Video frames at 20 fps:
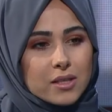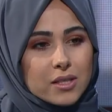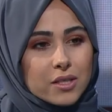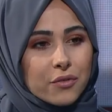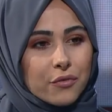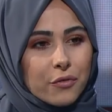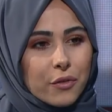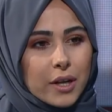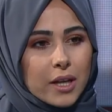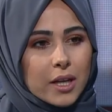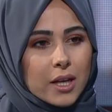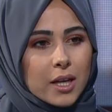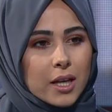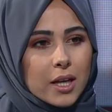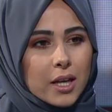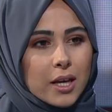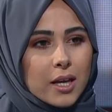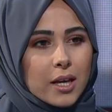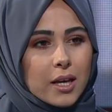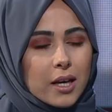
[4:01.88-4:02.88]
different
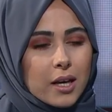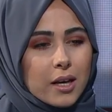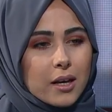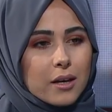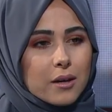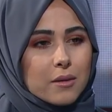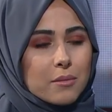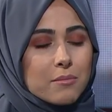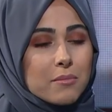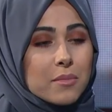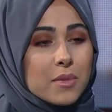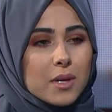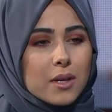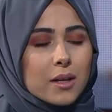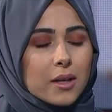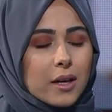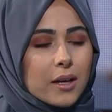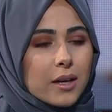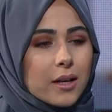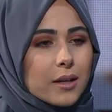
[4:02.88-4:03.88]
uh, me,
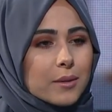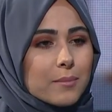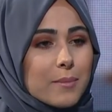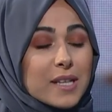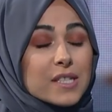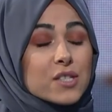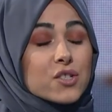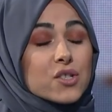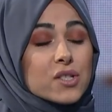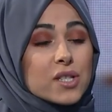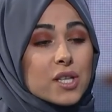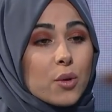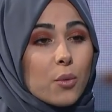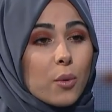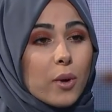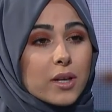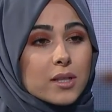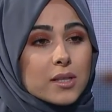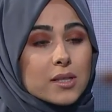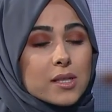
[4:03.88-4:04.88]
uh, messages he
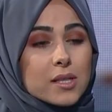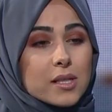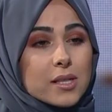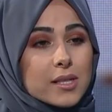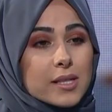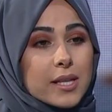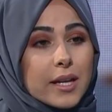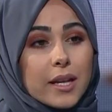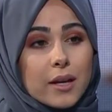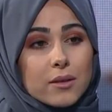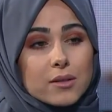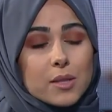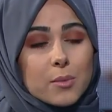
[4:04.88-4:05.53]
wanted to send out to